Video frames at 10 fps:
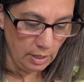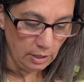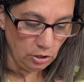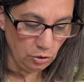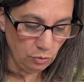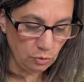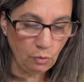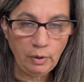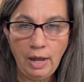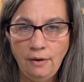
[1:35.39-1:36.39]
You
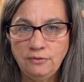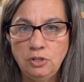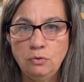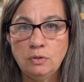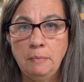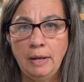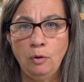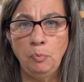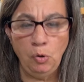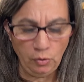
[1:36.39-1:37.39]
don't have to use a metal
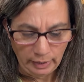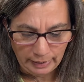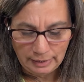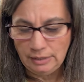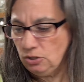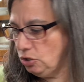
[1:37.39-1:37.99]
bowl like this.